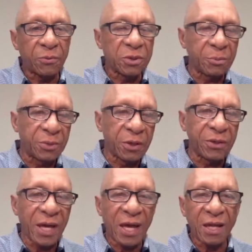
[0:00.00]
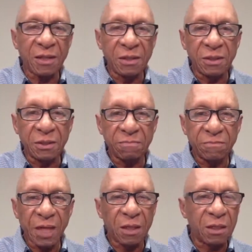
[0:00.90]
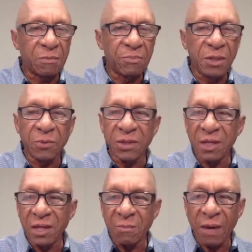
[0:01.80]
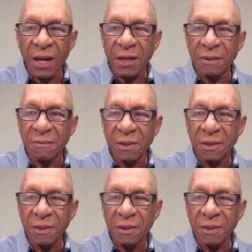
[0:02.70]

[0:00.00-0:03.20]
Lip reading: were superior athletes that could compete with anybody.